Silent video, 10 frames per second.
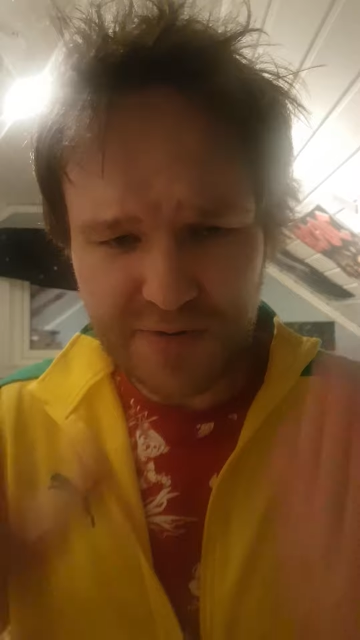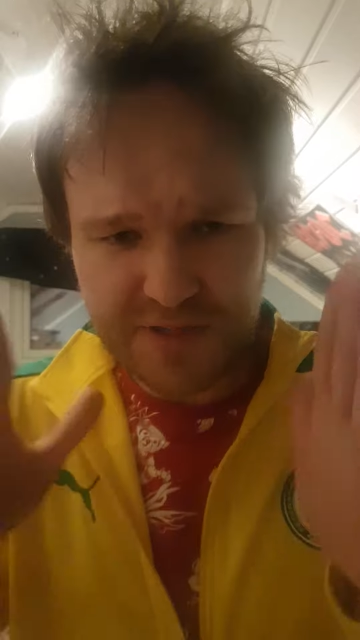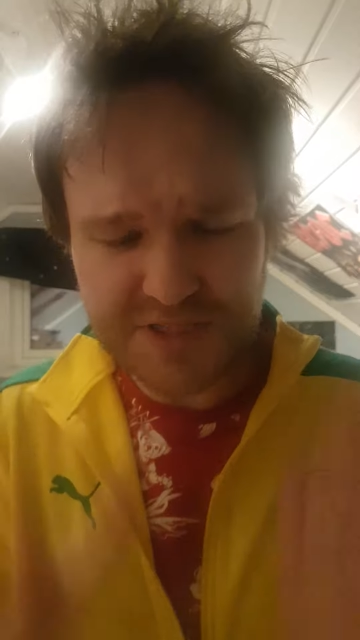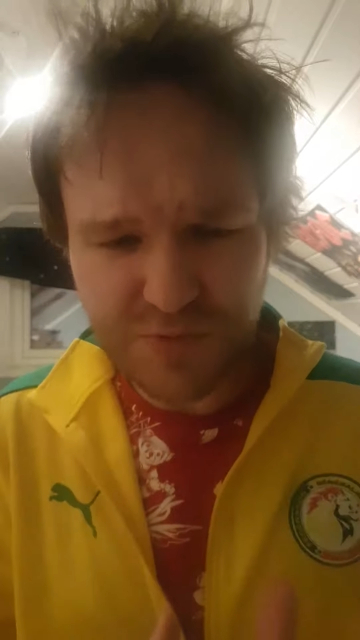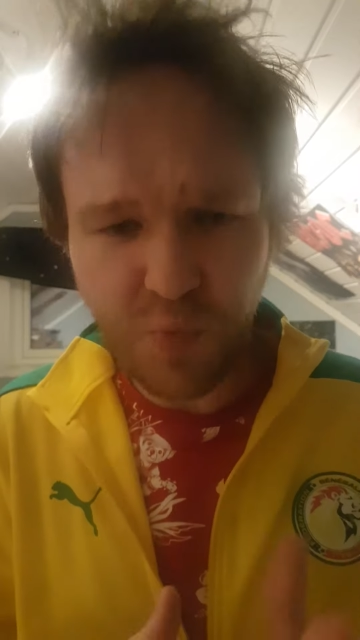
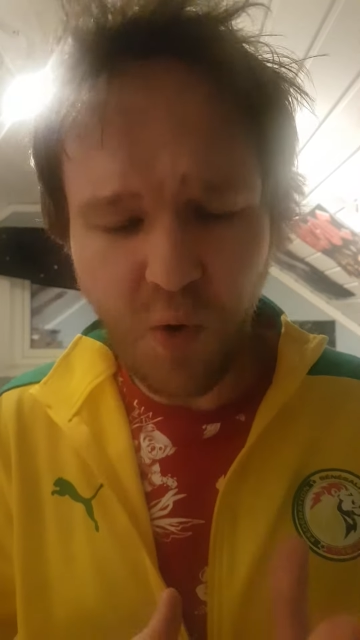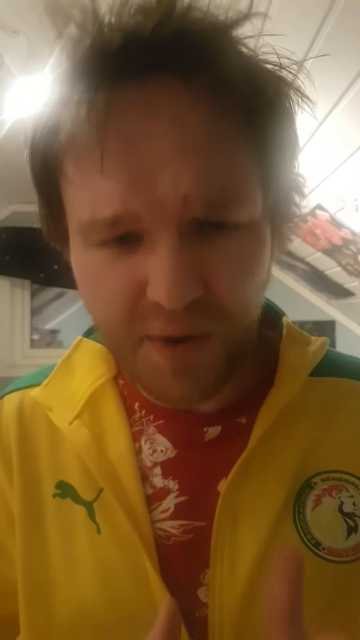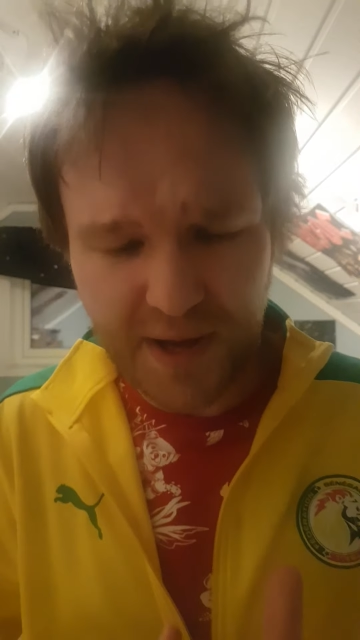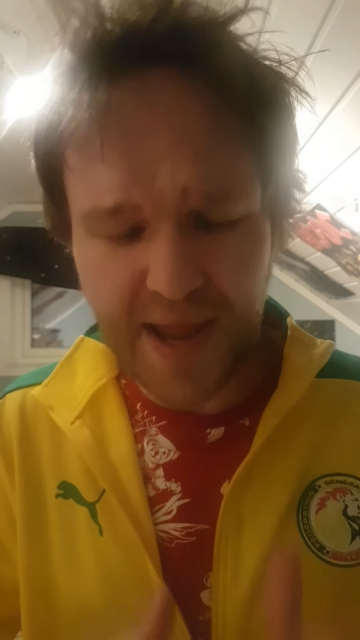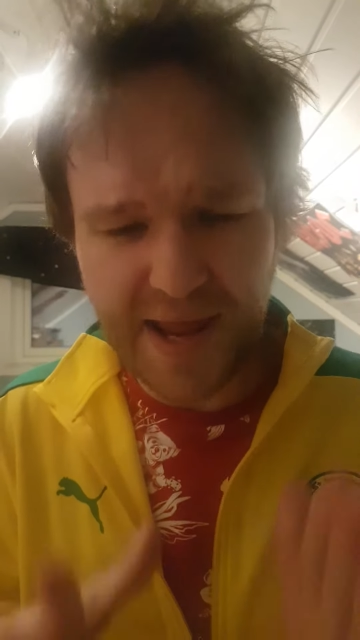is
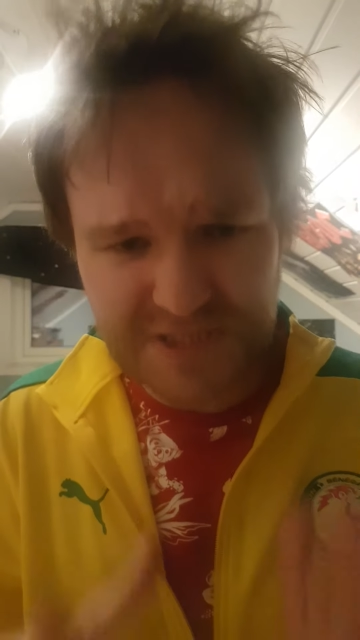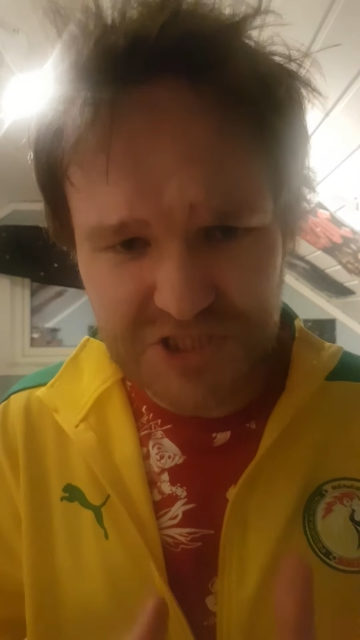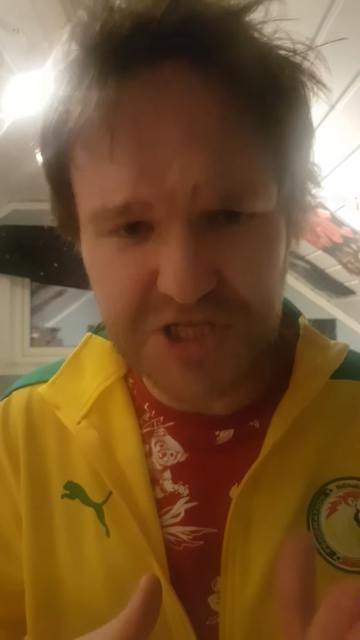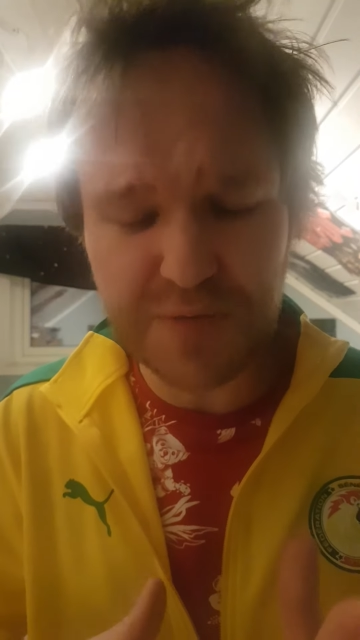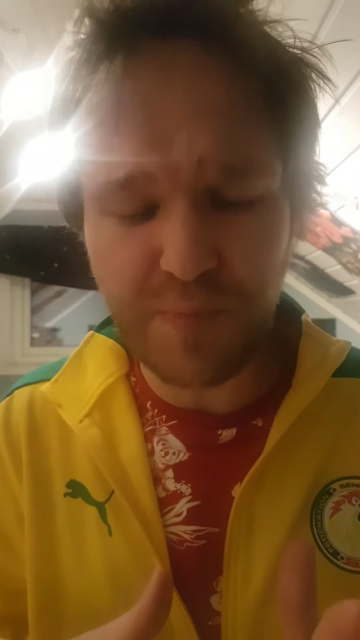one
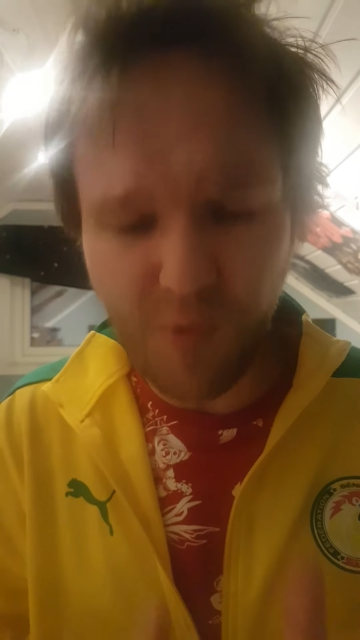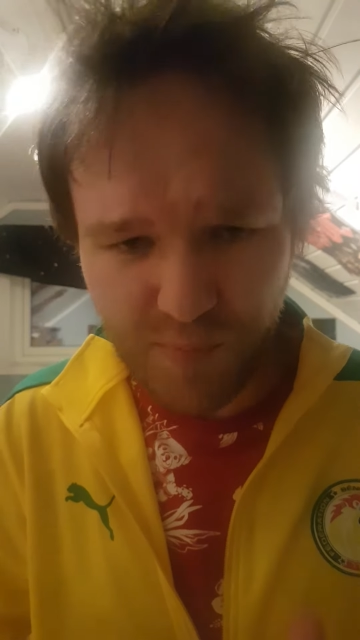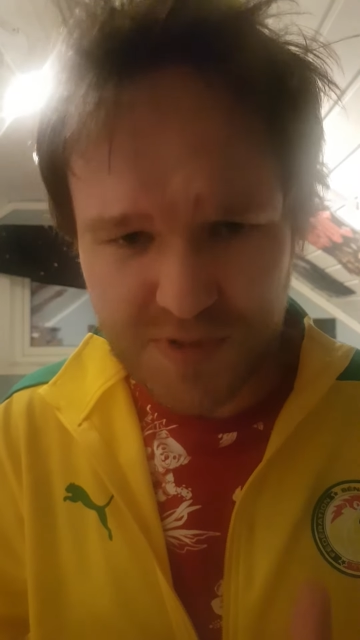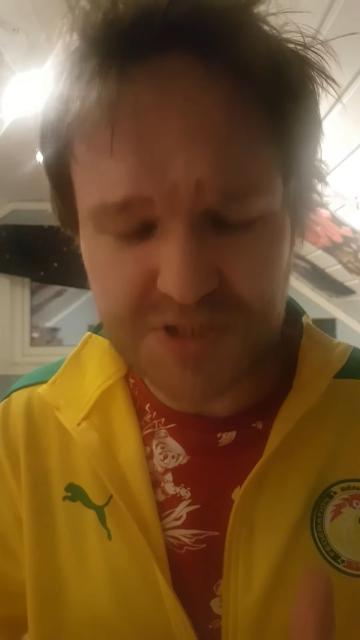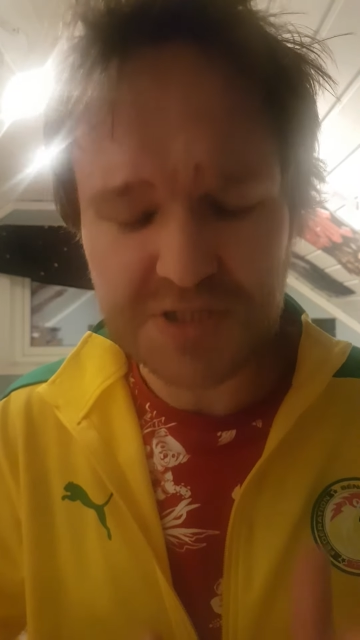edging
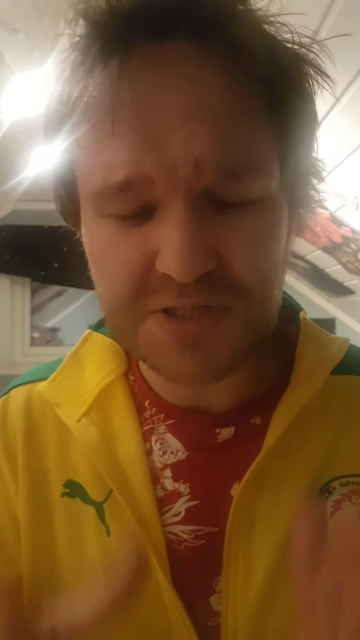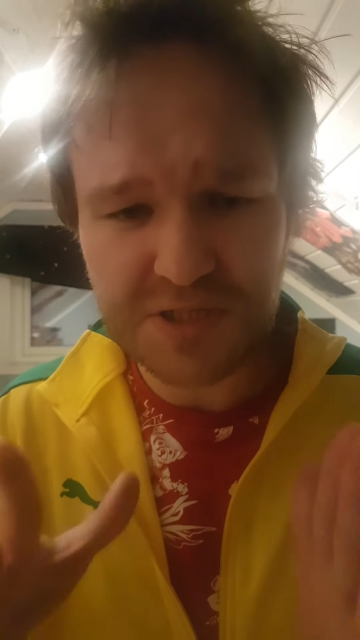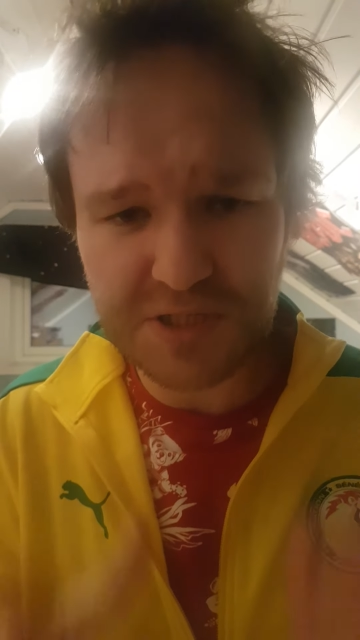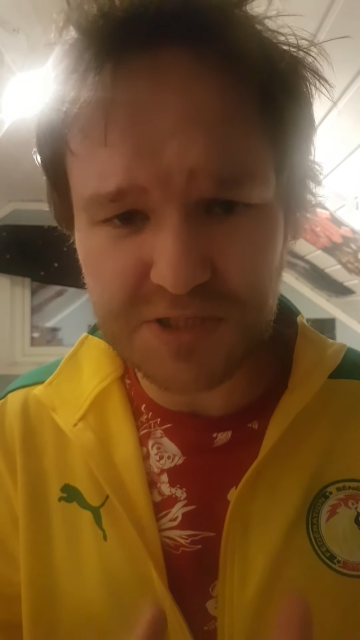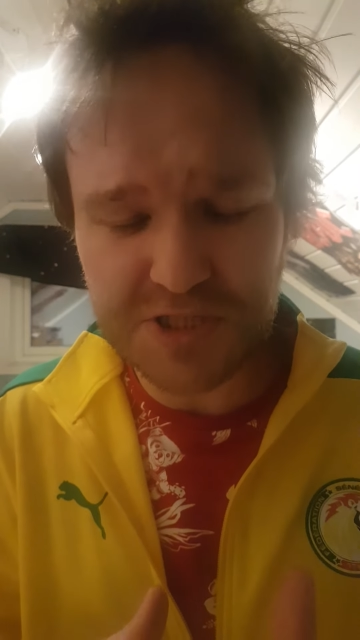moment
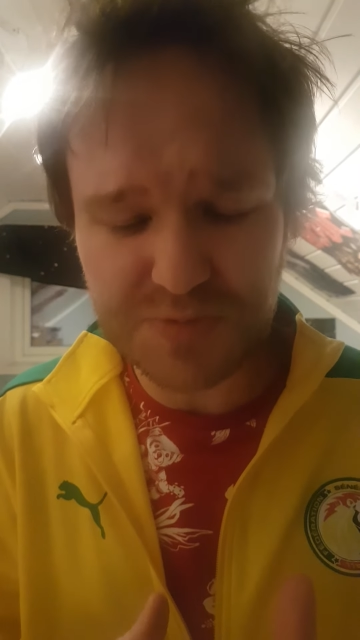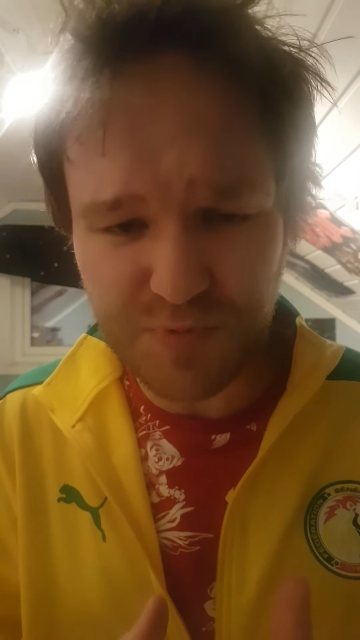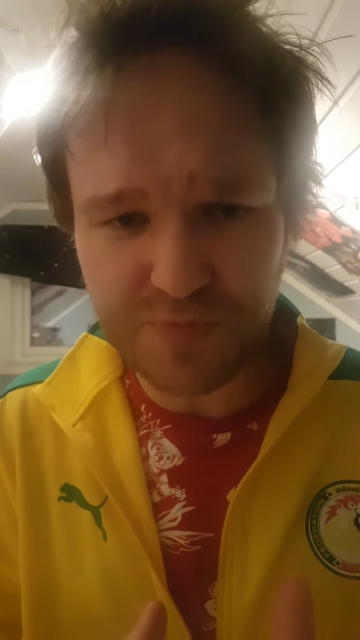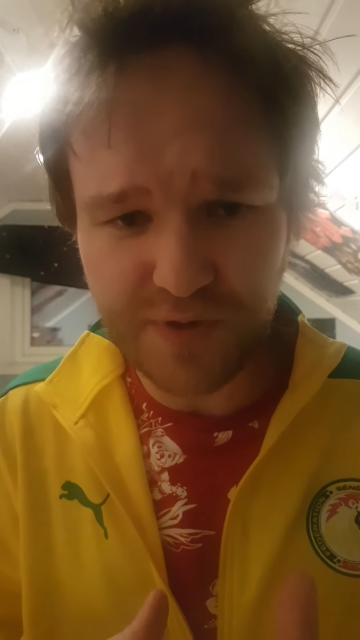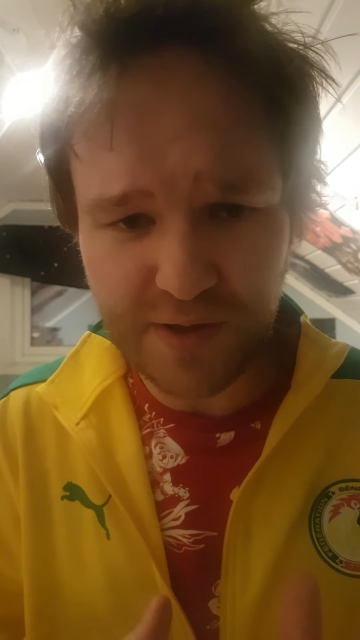in this
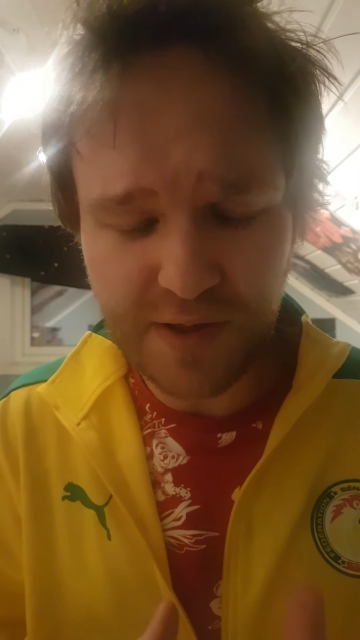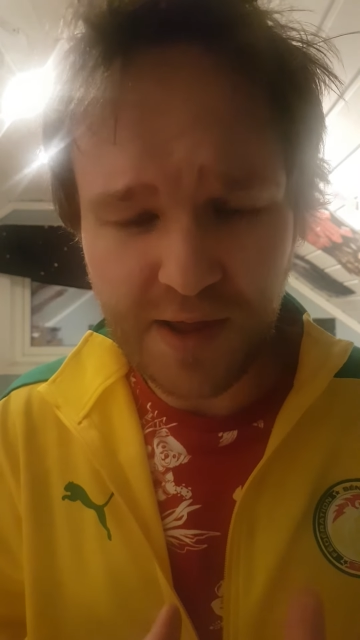movie.